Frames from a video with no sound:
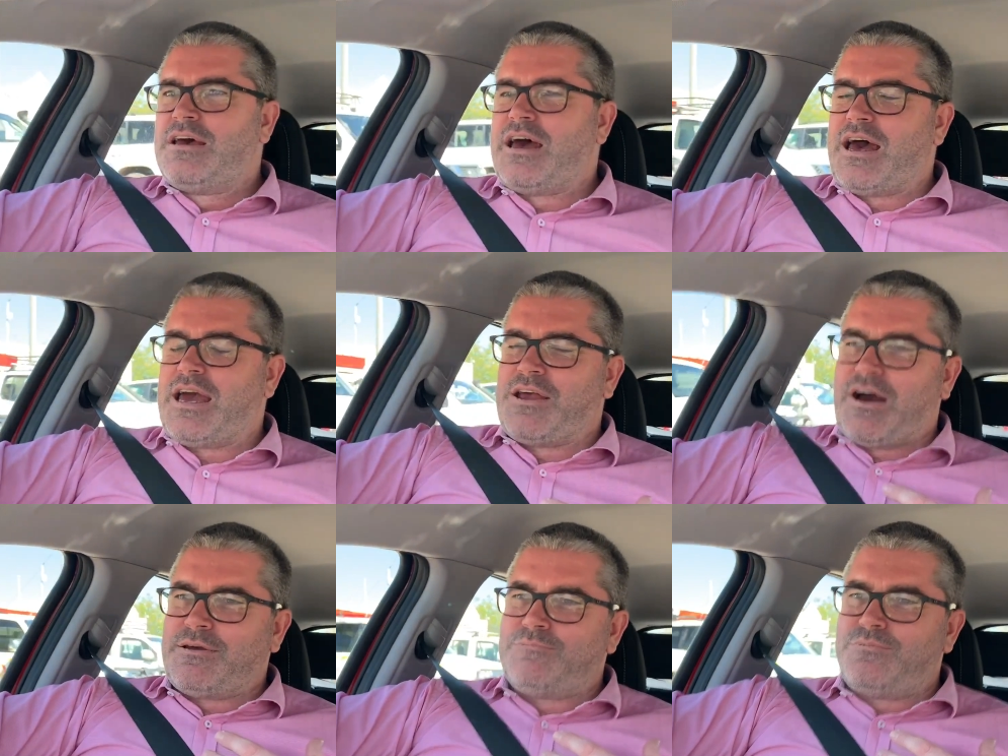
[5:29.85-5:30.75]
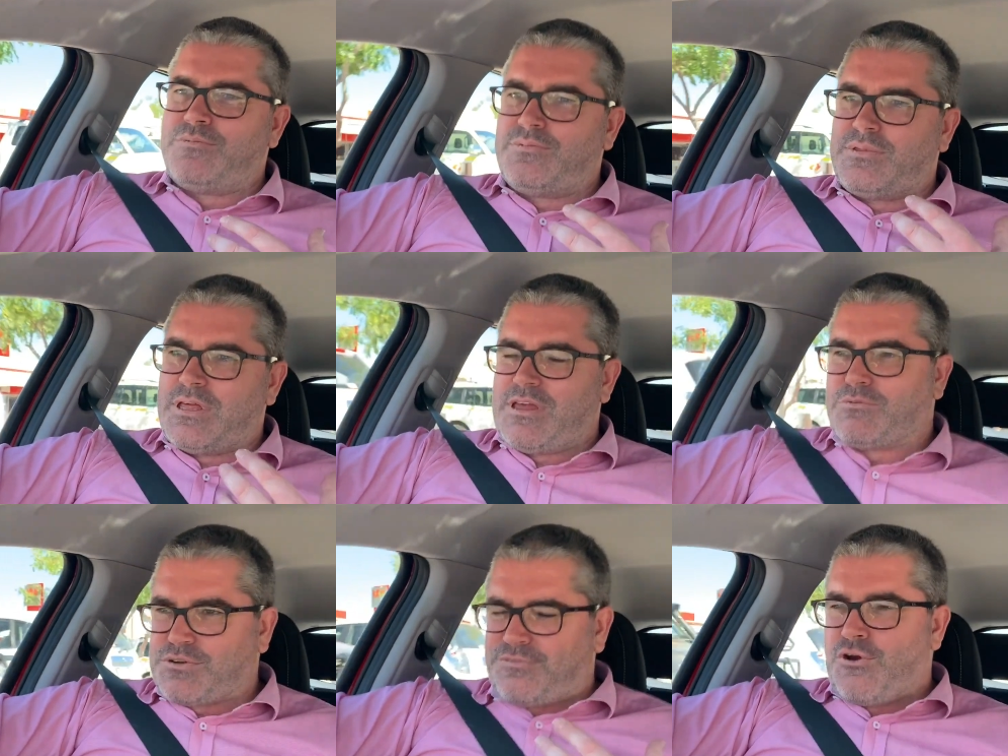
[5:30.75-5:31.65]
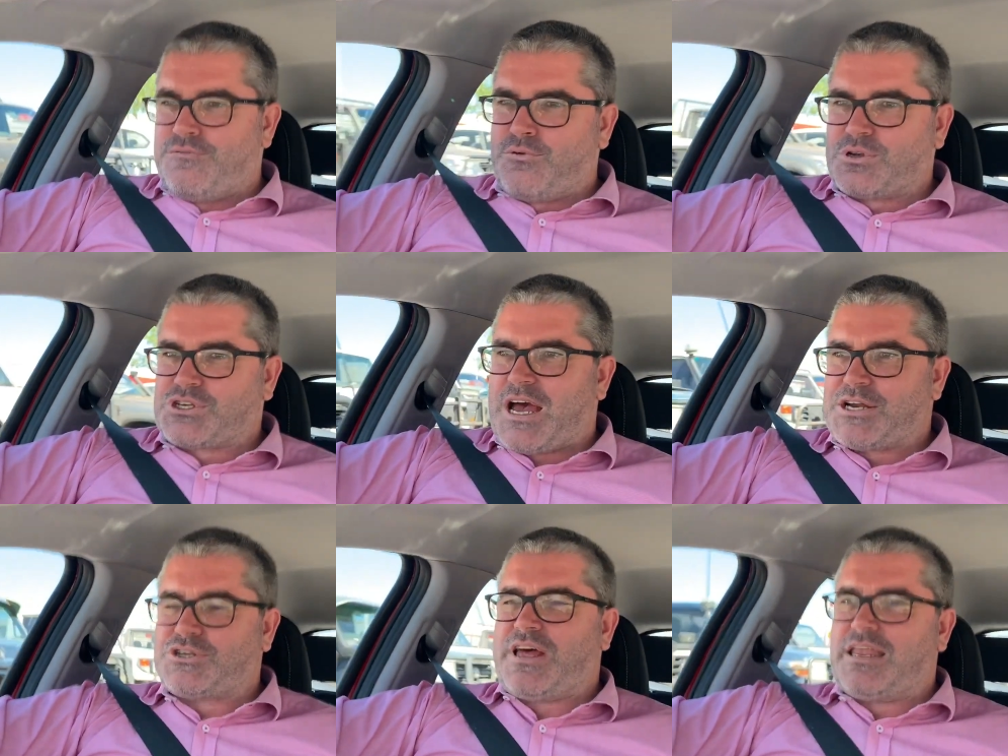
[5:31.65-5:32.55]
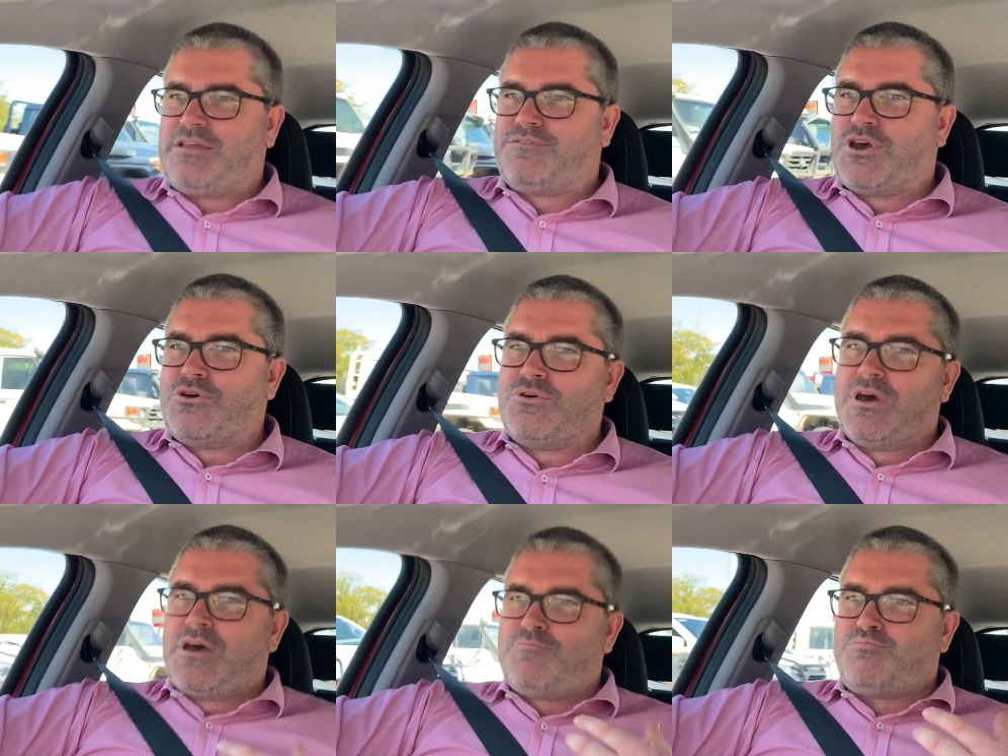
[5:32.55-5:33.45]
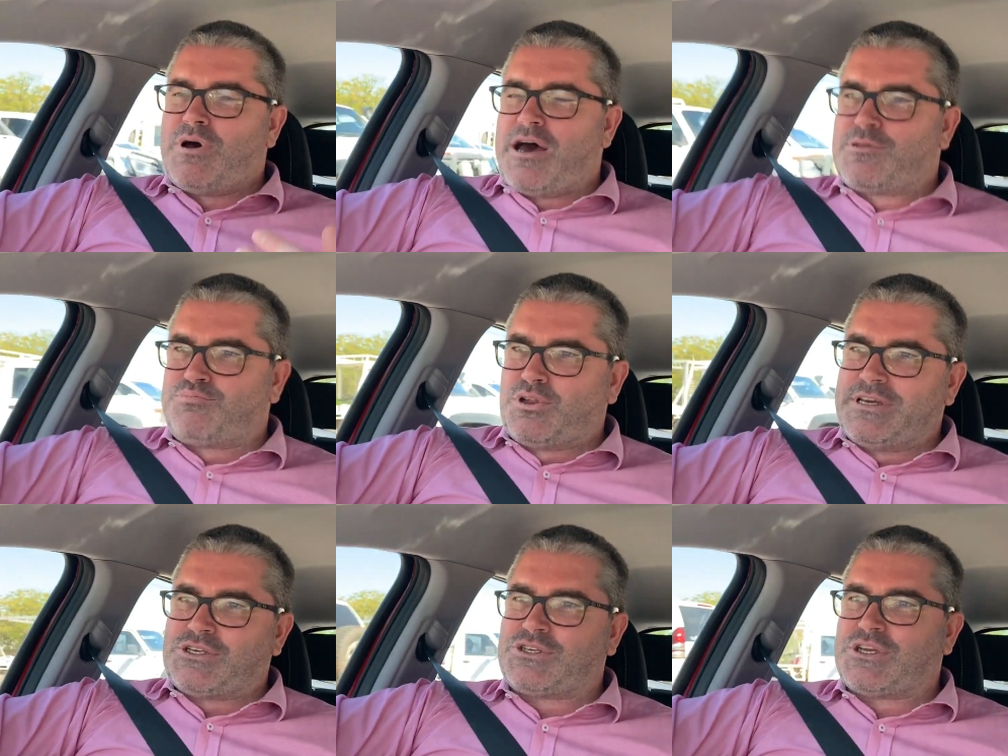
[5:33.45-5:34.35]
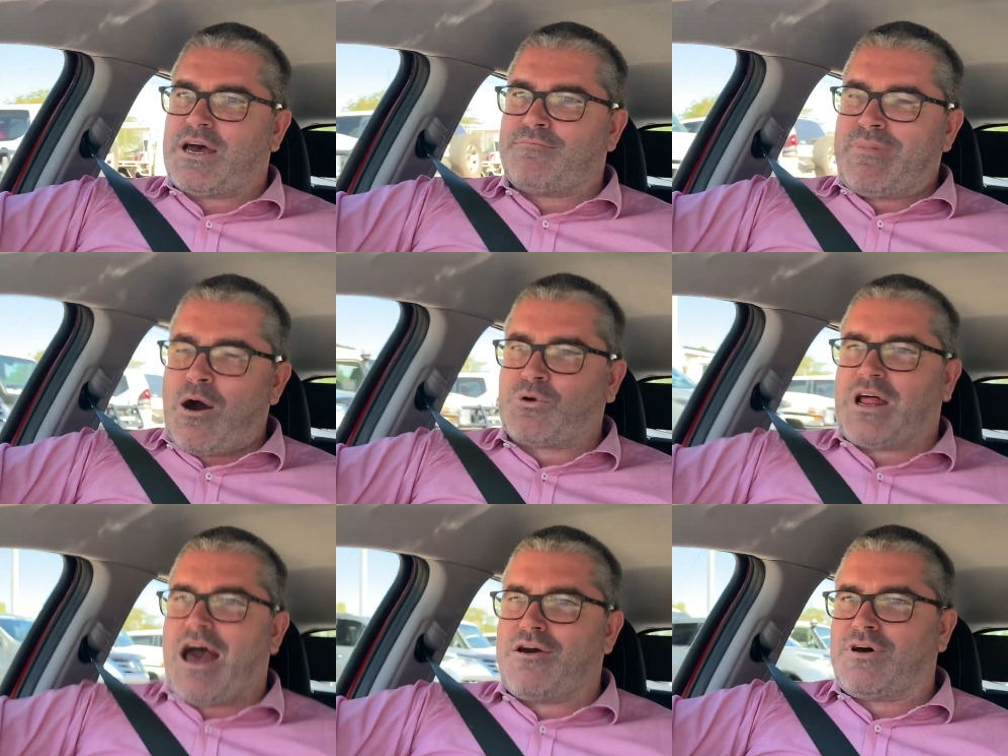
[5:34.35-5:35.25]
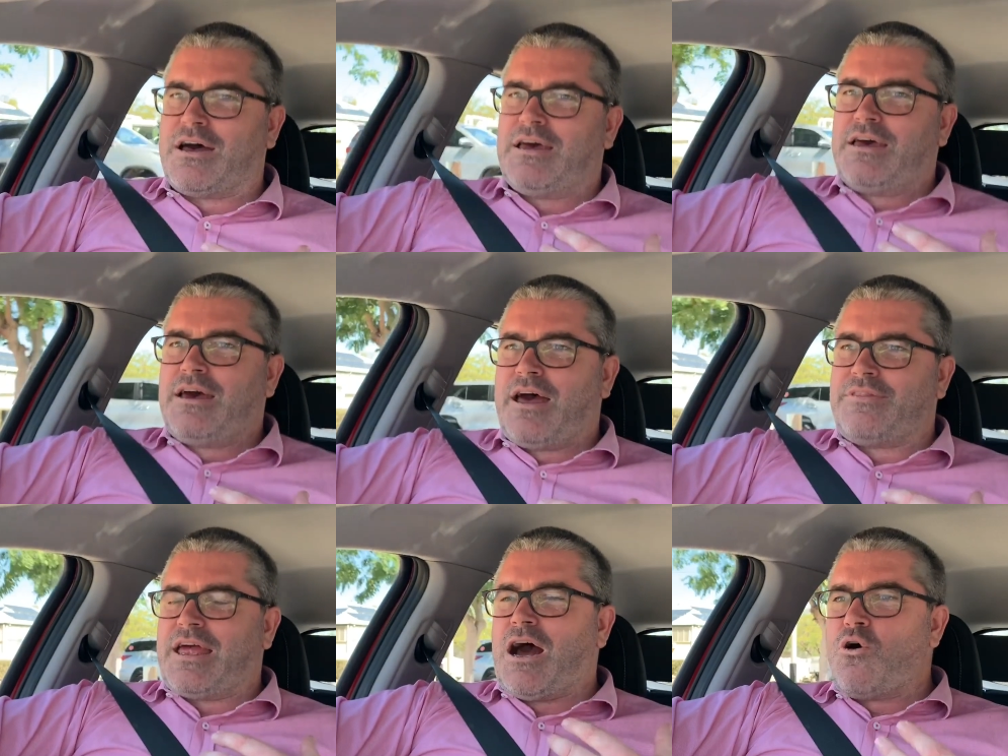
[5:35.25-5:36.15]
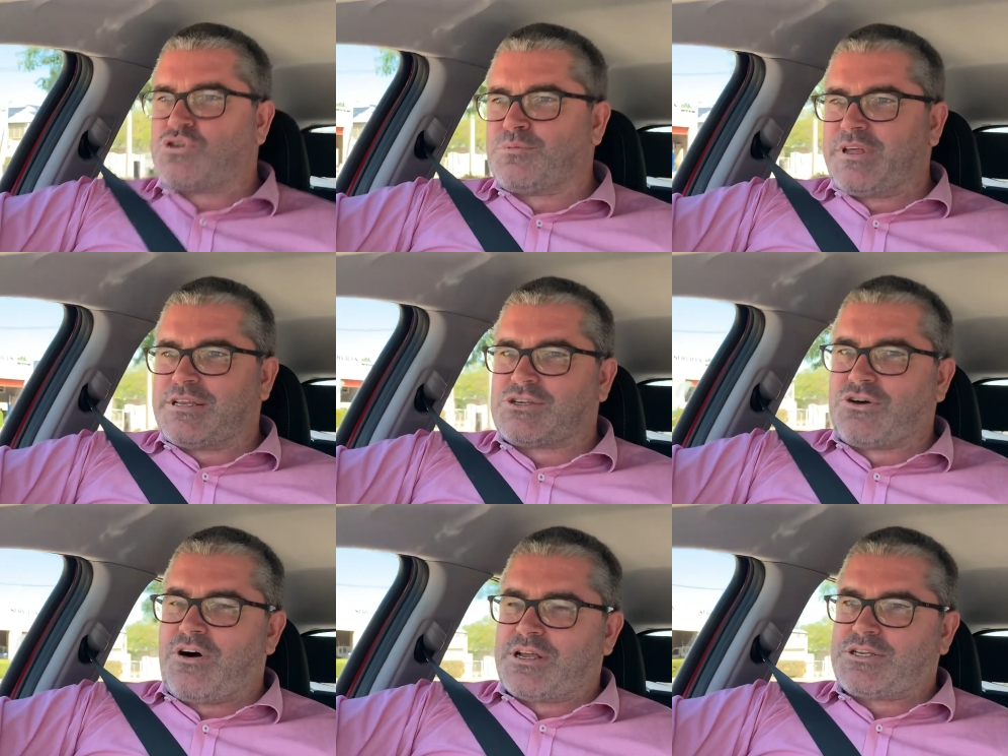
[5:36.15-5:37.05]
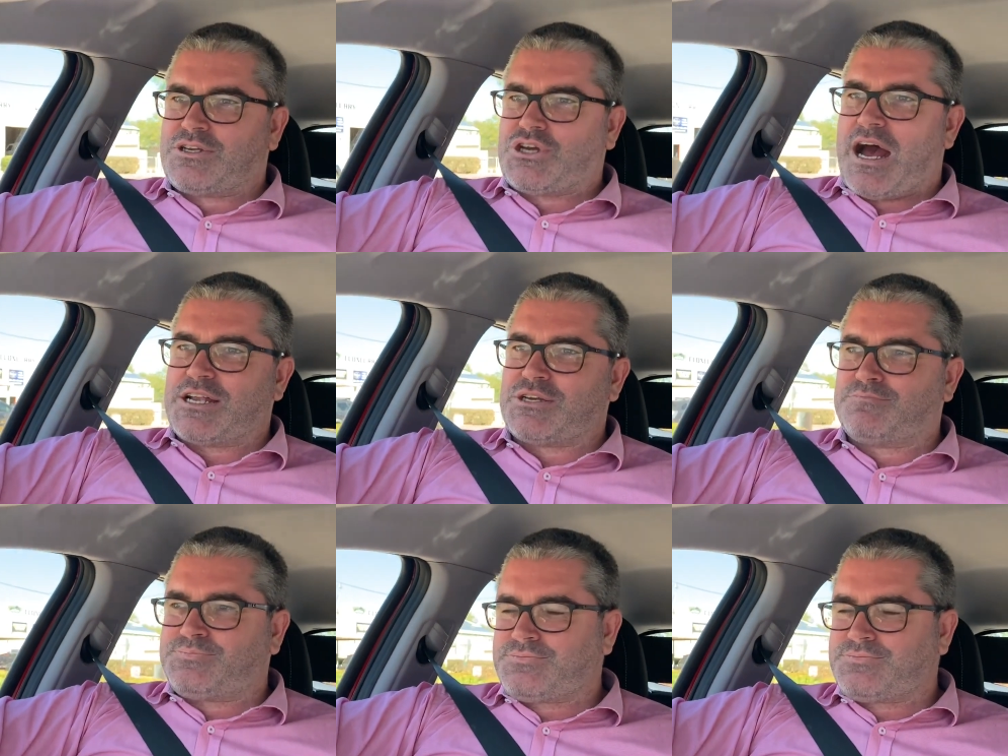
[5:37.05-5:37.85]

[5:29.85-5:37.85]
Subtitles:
Anyway, that was a fruitful discussion, that interview. The police mulled it over and then ultimately decided to charge him